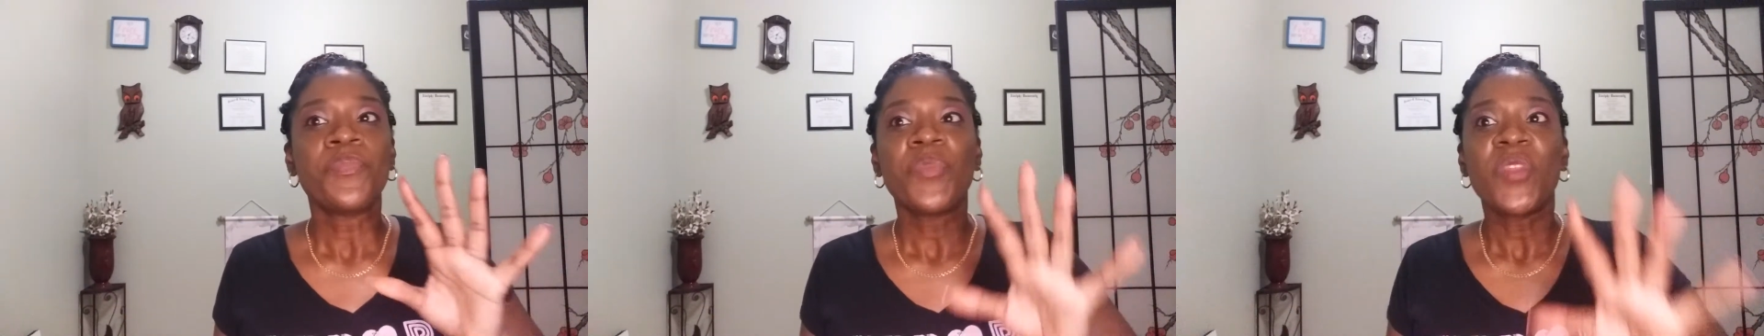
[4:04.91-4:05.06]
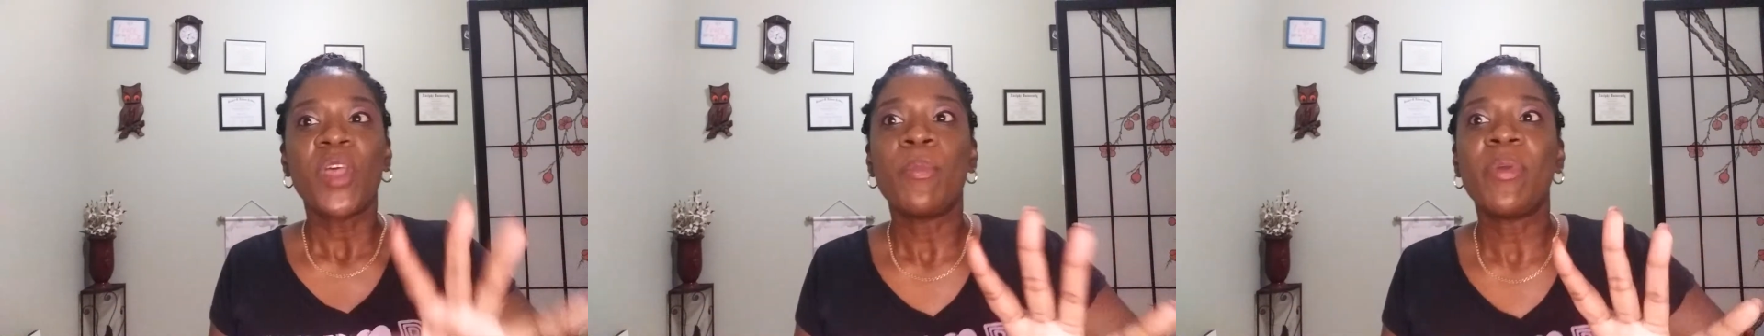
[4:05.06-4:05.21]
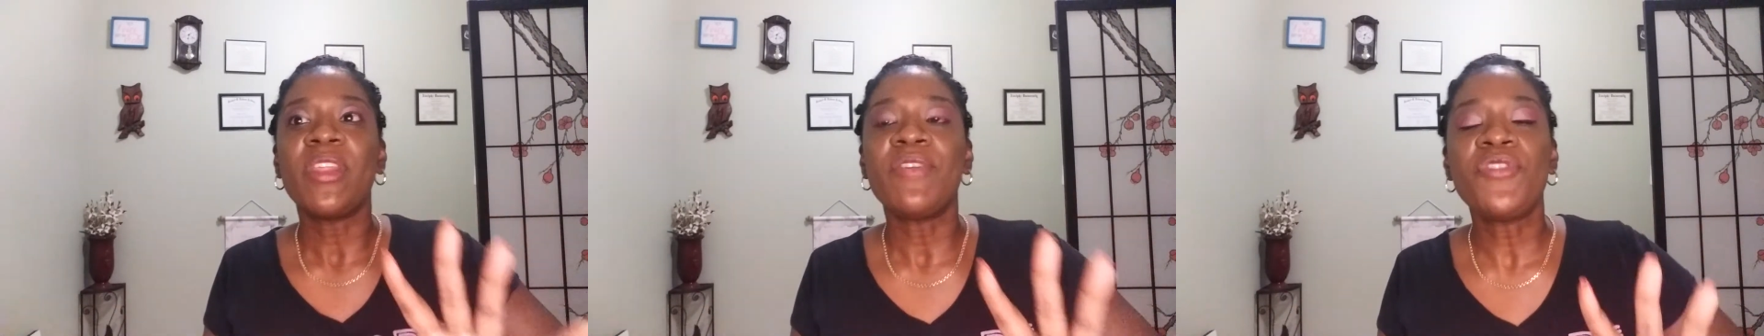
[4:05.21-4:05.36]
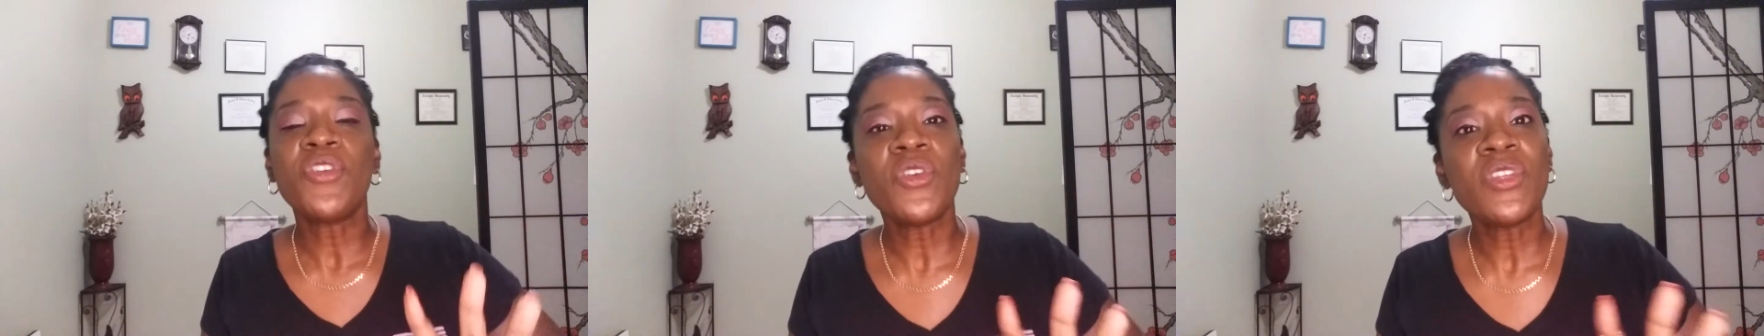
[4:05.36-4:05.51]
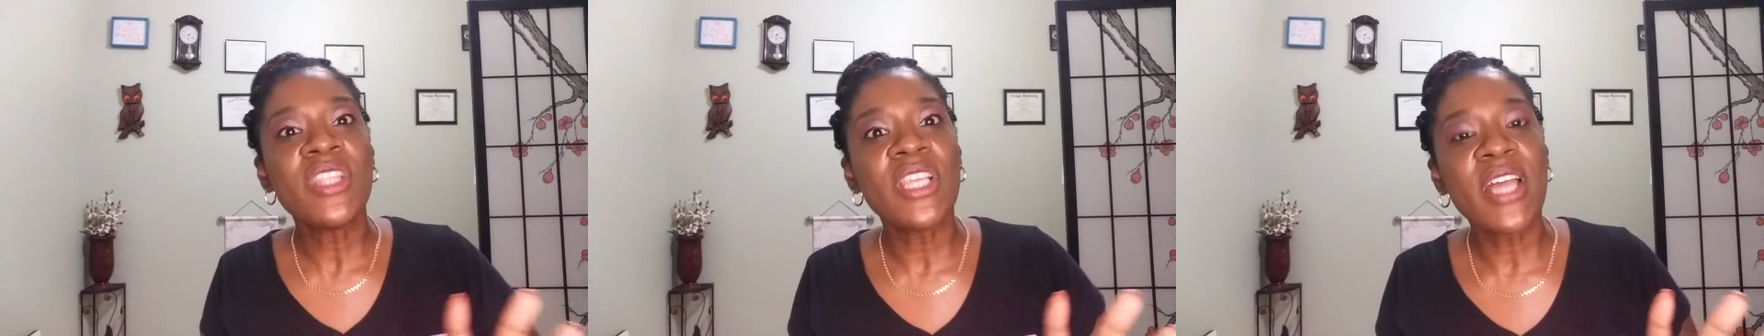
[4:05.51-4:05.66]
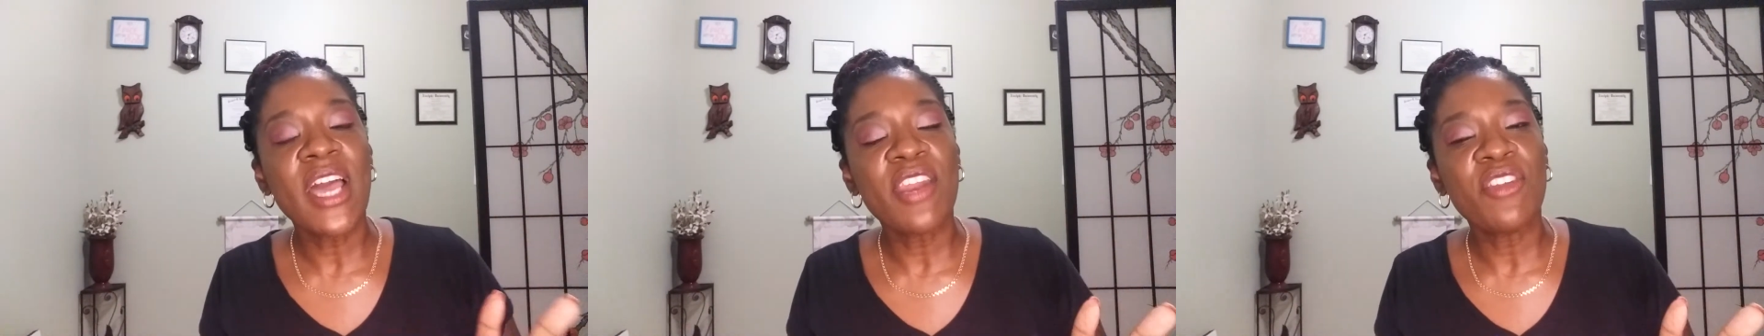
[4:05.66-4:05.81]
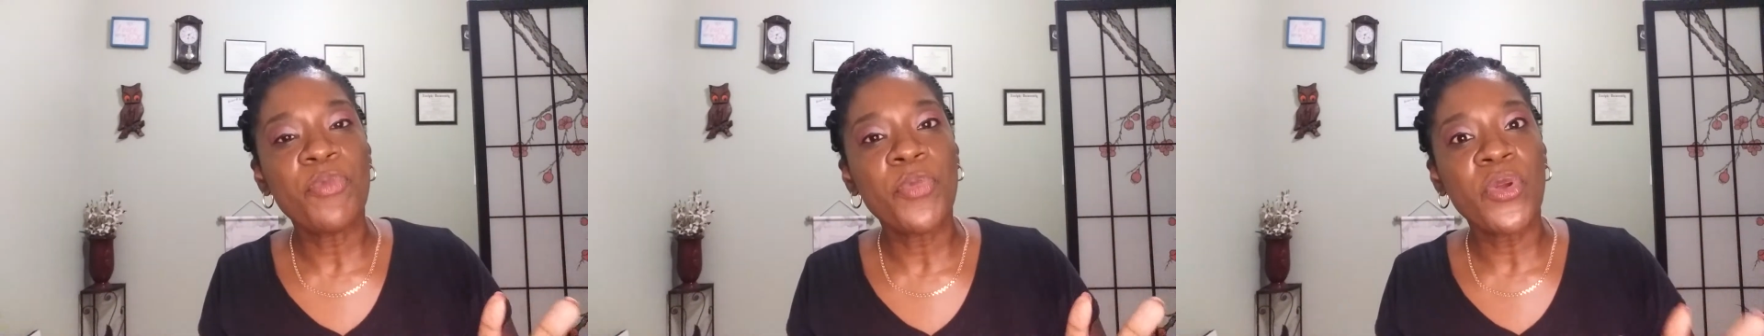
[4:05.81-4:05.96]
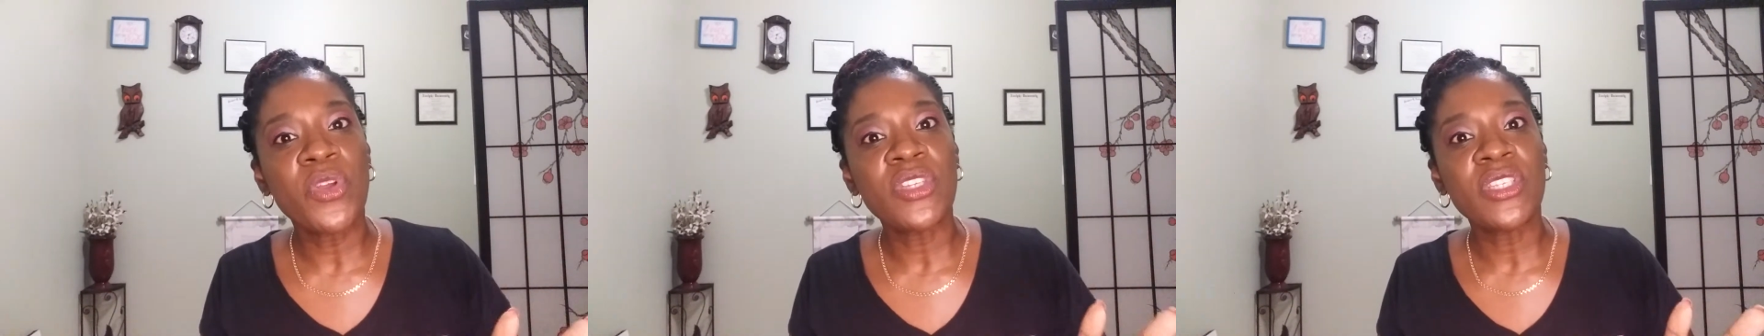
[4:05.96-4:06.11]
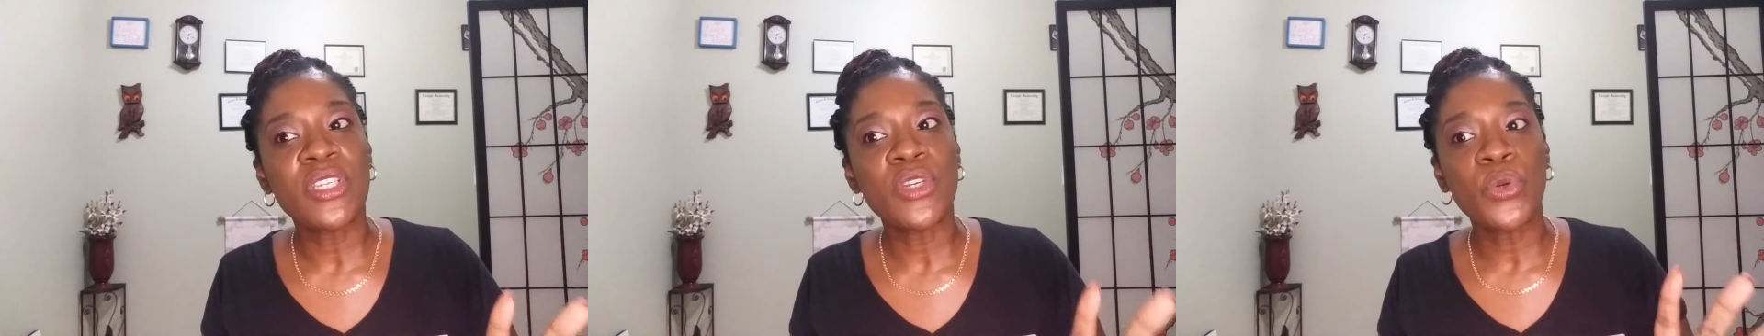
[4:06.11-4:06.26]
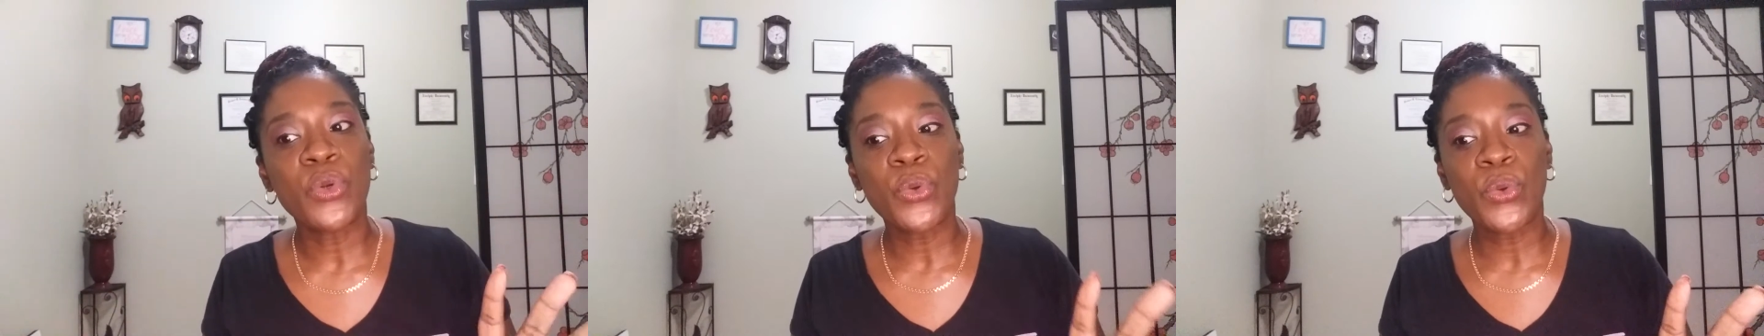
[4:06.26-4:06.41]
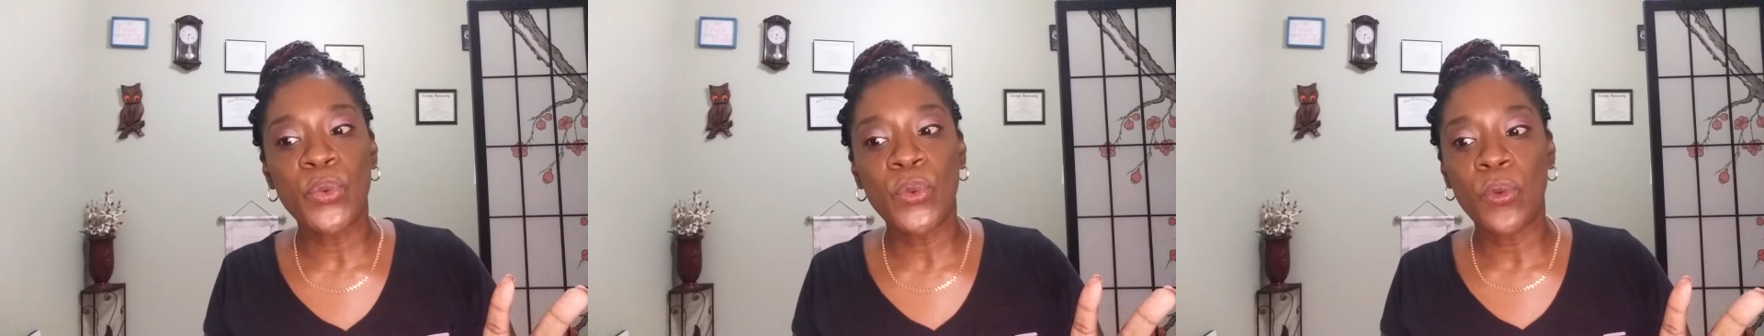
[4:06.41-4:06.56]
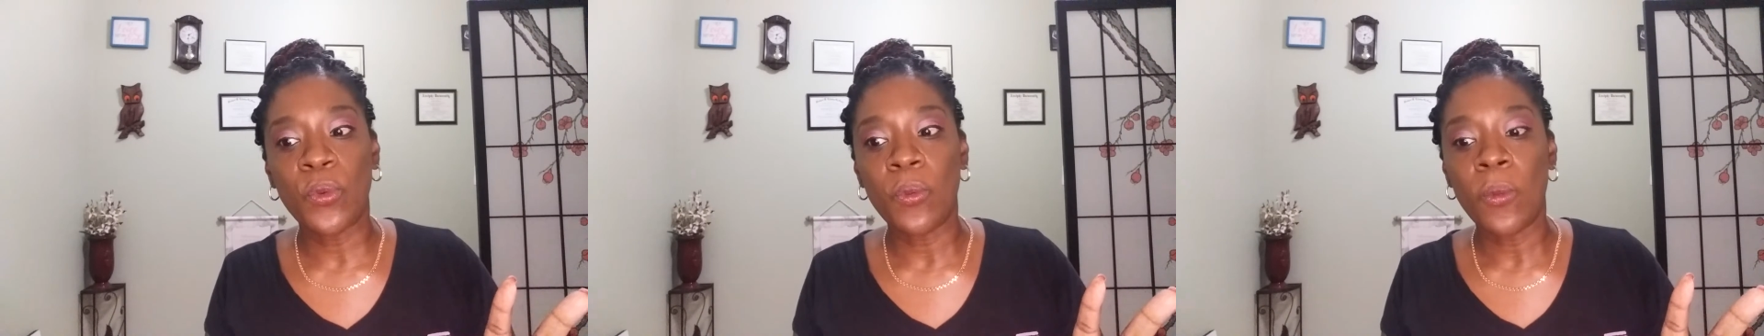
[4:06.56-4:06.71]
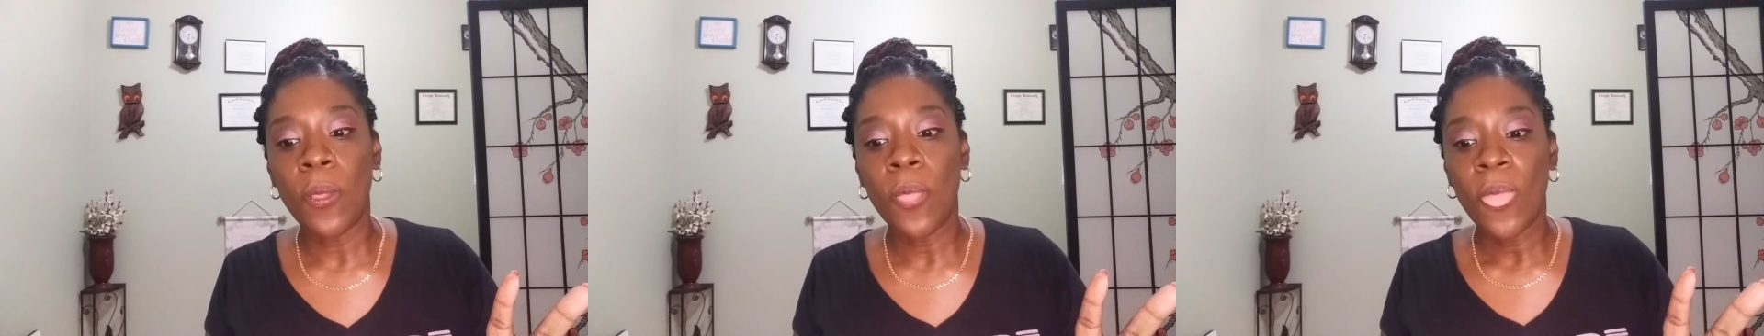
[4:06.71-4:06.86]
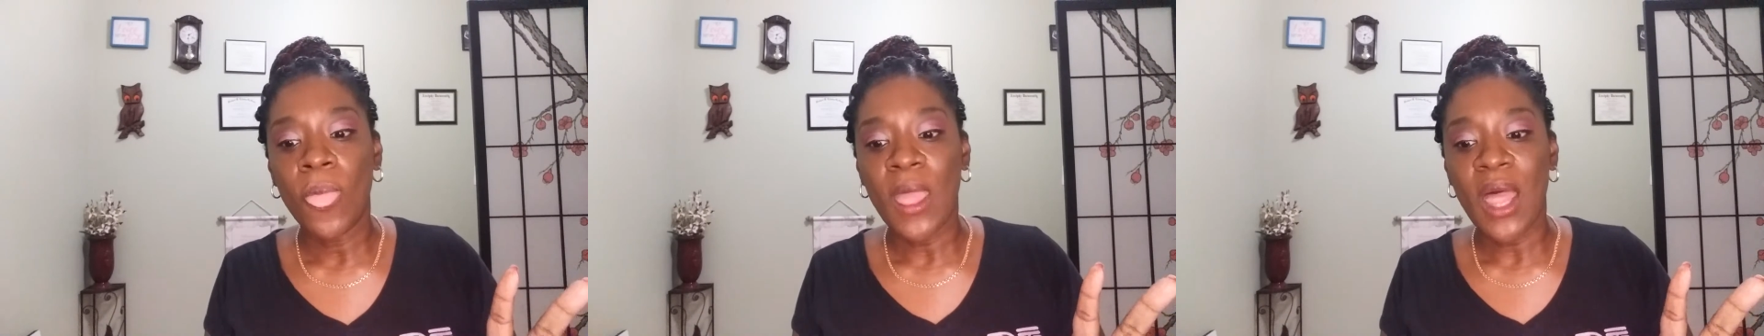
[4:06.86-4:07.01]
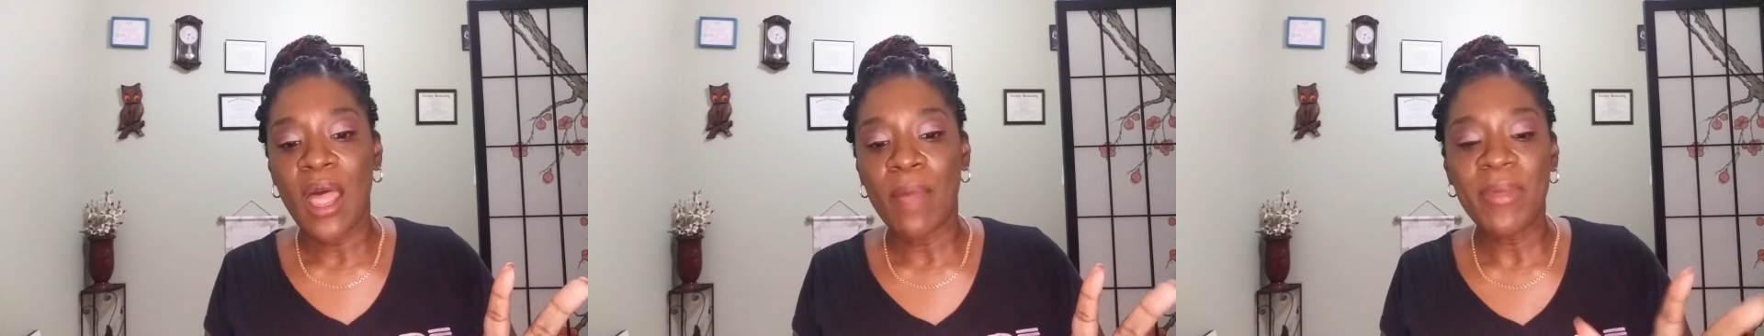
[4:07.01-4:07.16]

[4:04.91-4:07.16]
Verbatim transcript: But if you're the kind of person who uh,